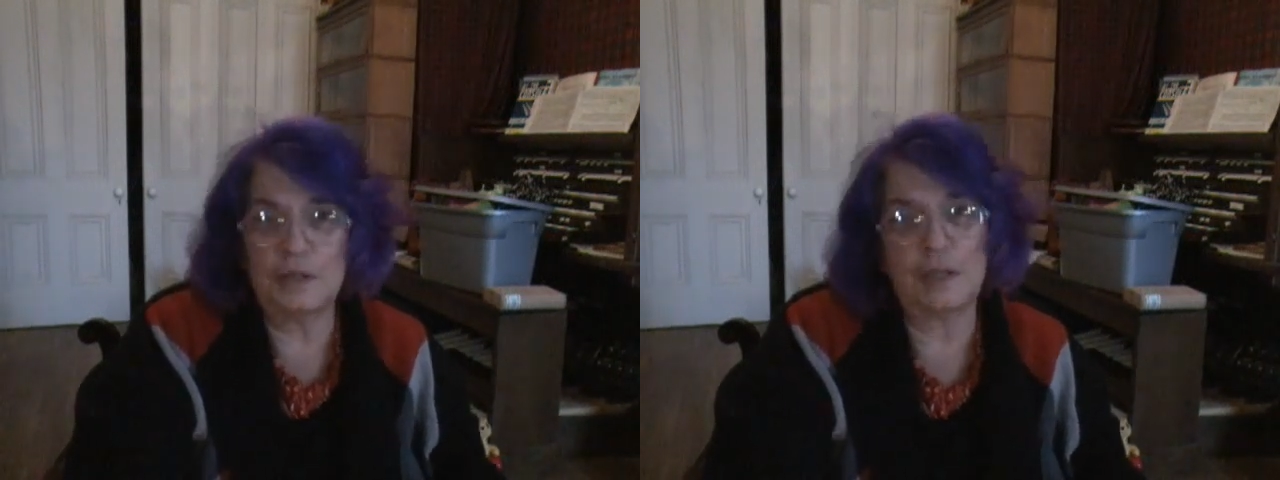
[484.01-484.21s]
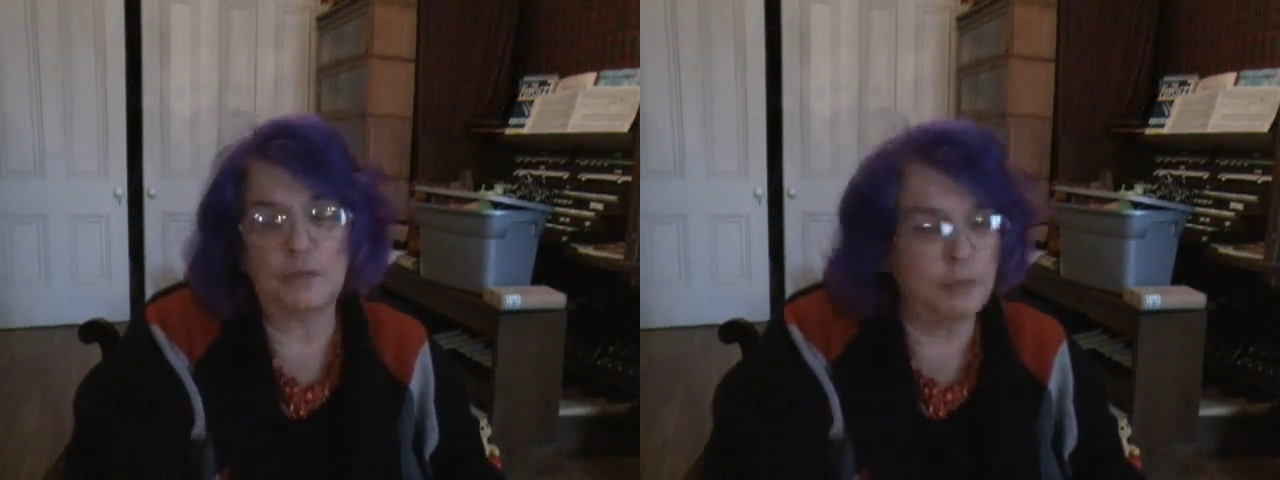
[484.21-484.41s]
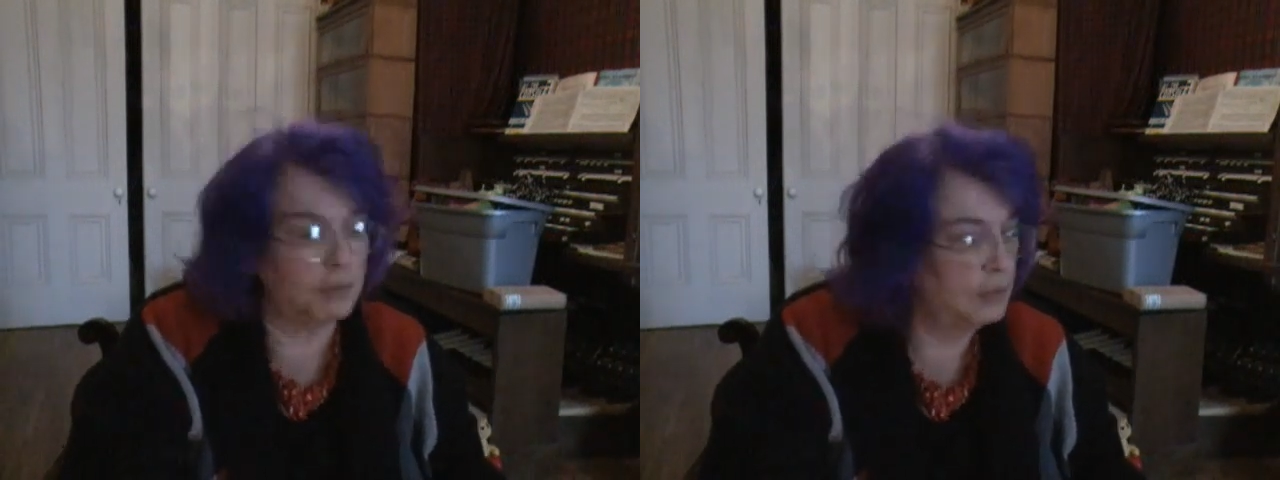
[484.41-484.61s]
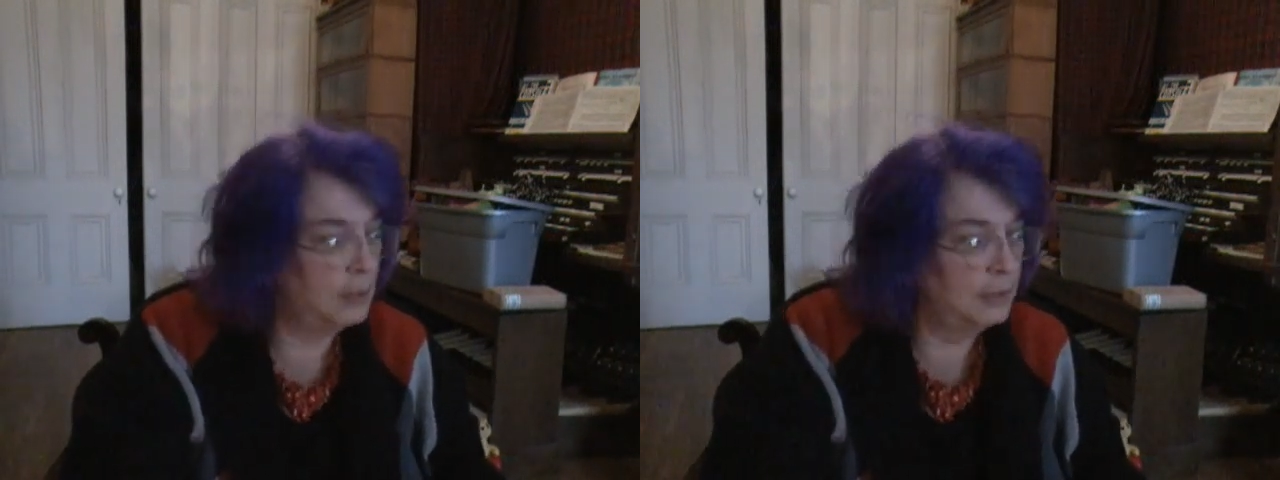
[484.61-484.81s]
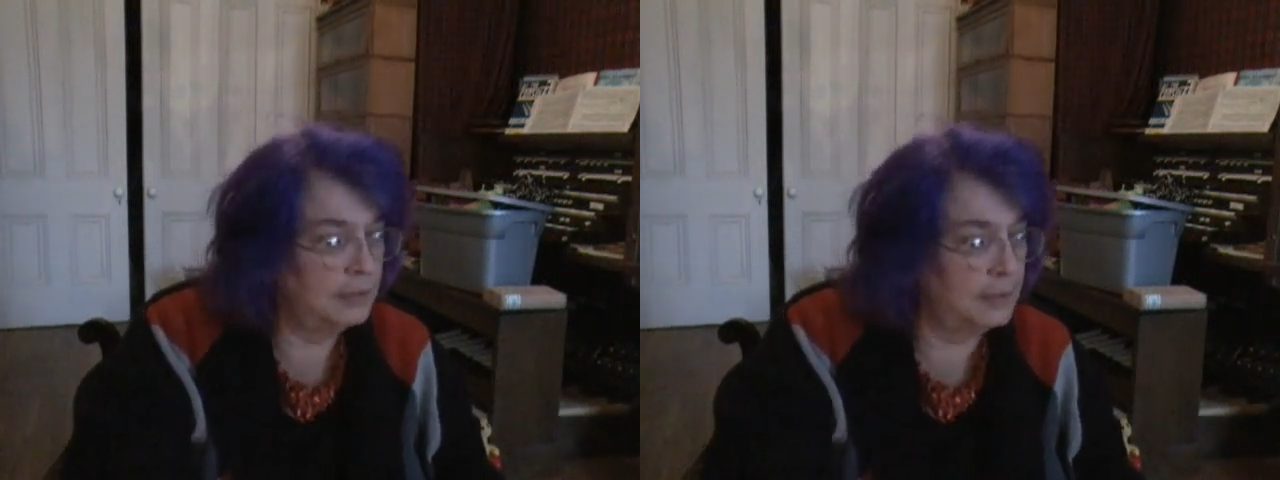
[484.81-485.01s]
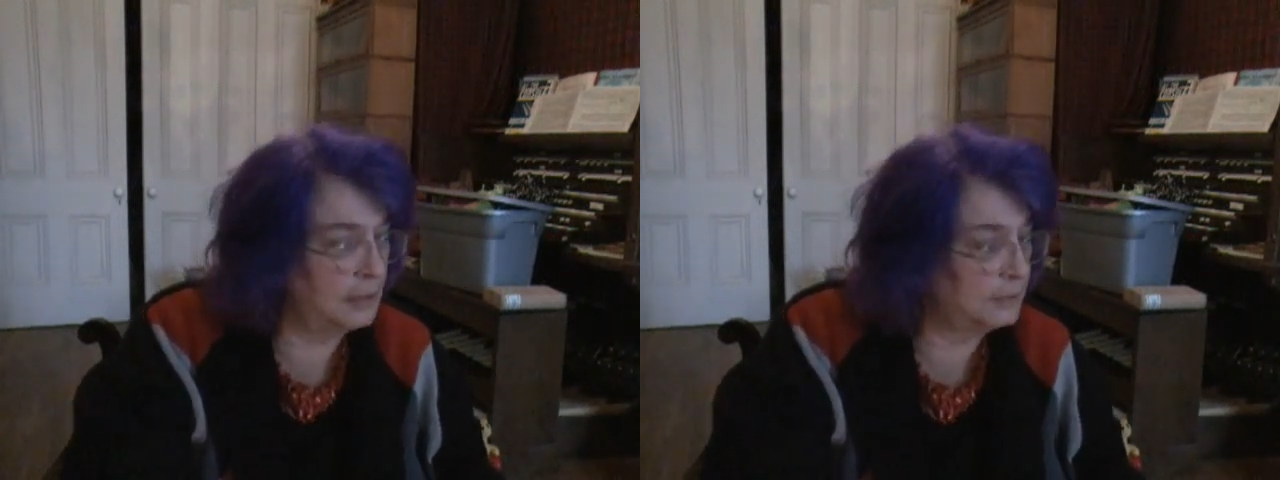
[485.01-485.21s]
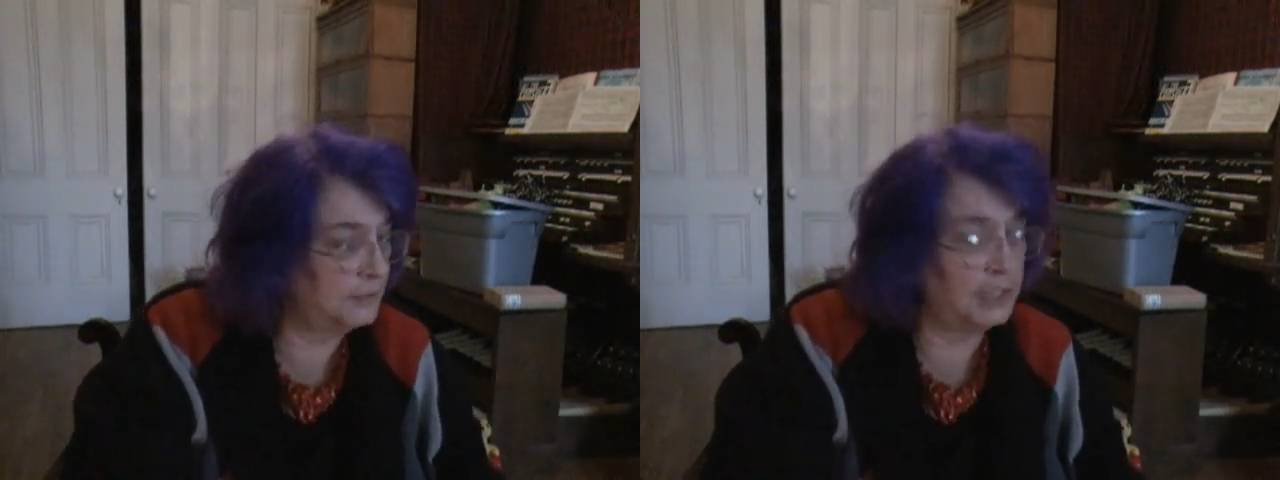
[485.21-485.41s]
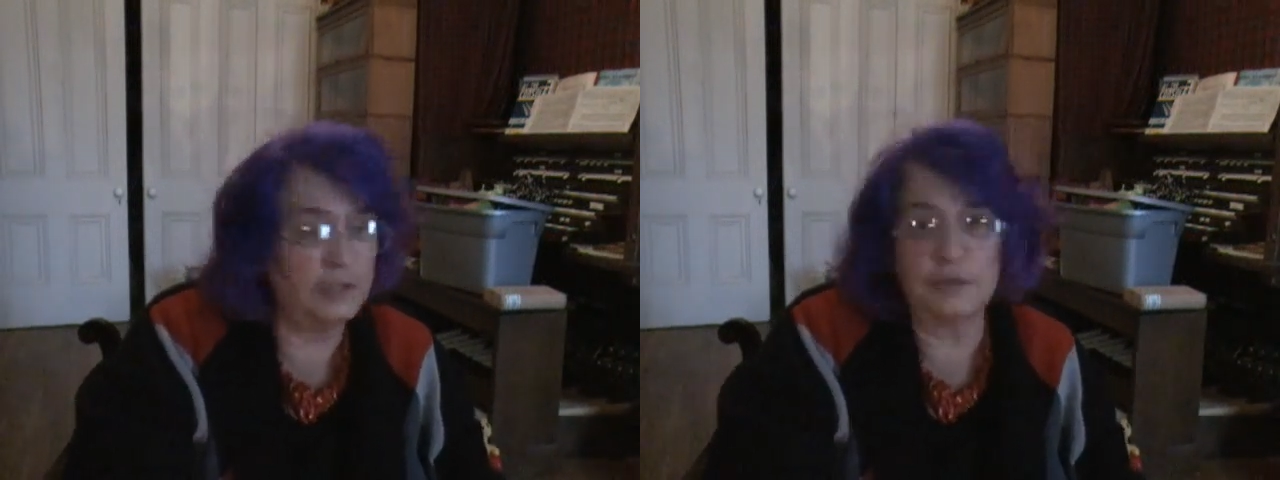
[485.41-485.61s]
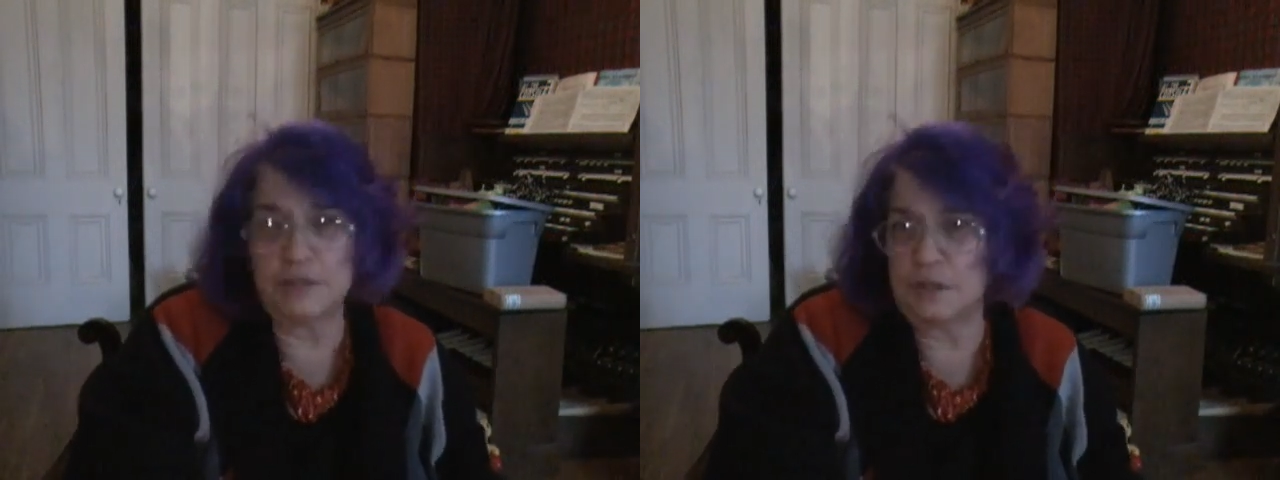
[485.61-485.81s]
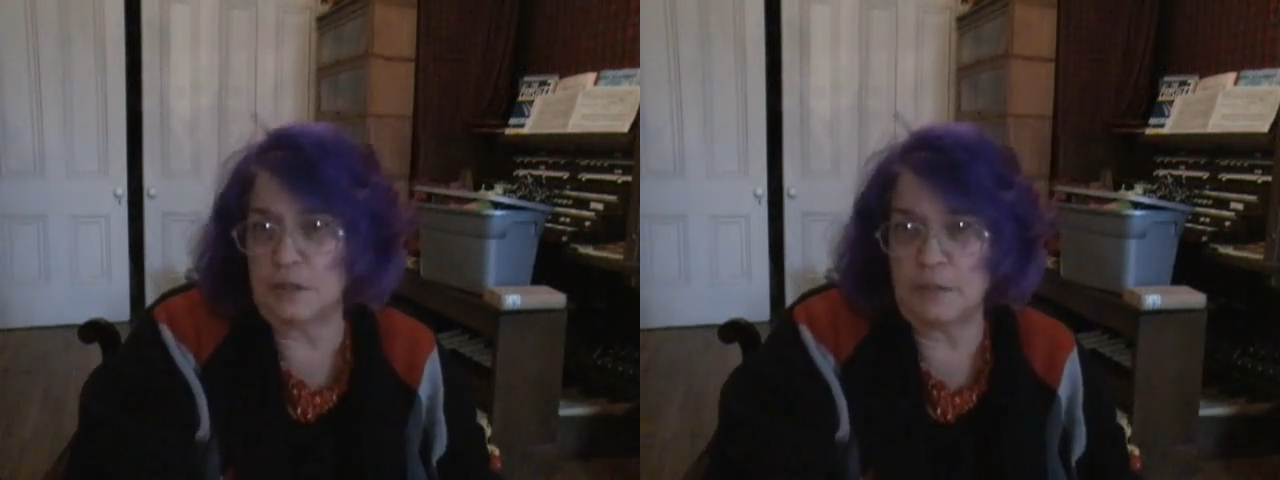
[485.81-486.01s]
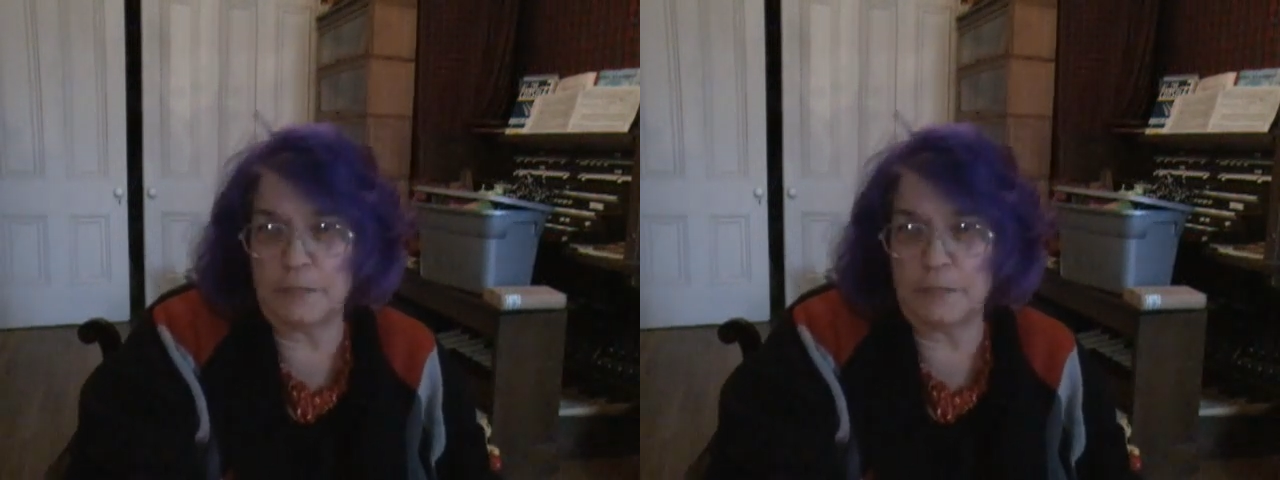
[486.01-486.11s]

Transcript: And now remember, this video is still